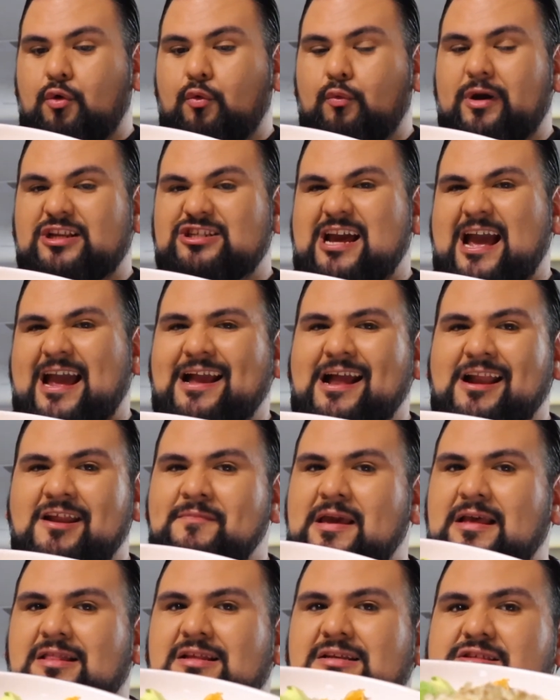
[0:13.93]
which I kind
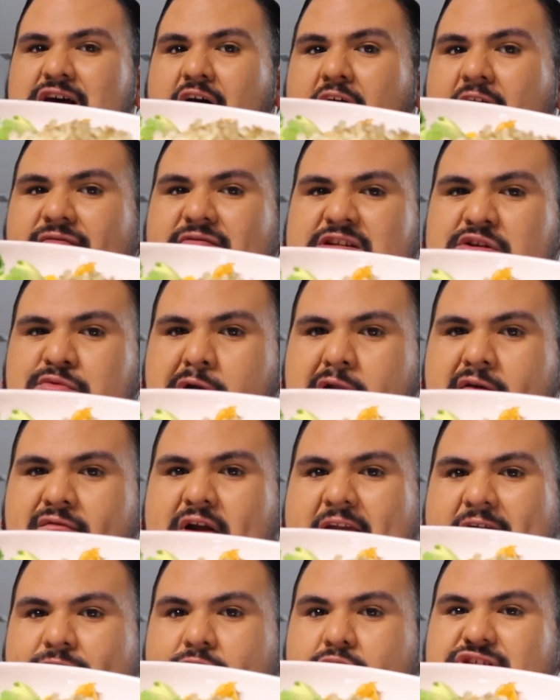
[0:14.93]
of make this often
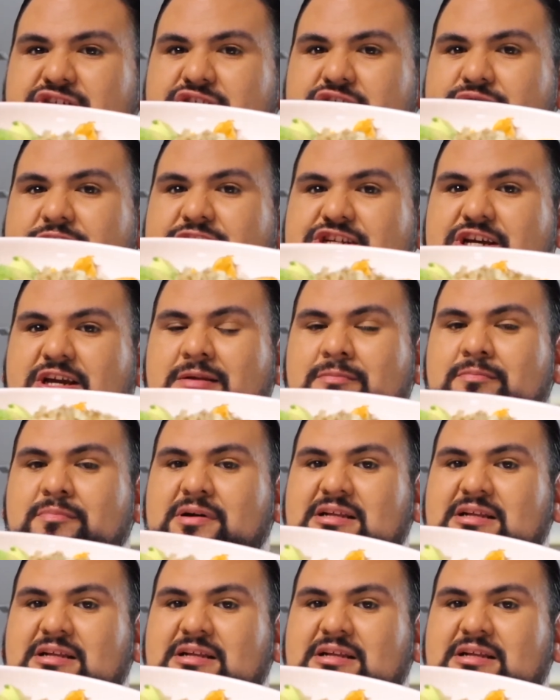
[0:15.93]
whenever I have rotisserie chicken,